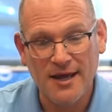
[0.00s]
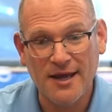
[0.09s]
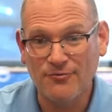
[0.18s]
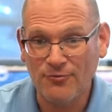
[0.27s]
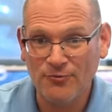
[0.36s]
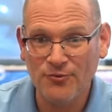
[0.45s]

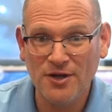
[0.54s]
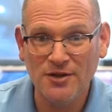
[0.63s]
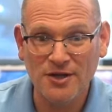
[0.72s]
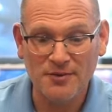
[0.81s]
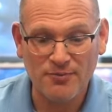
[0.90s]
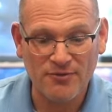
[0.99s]
and
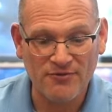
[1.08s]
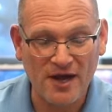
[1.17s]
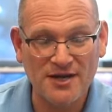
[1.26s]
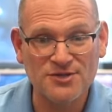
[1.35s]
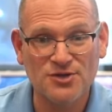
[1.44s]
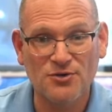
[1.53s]
really
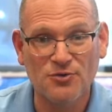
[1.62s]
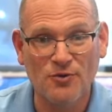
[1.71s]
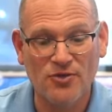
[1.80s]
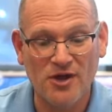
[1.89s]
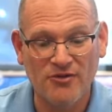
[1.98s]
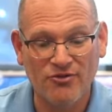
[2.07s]
provides you
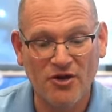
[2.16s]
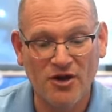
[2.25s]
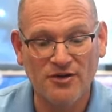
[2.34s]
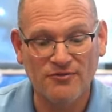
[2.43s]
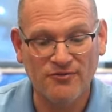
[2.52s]
with a ton of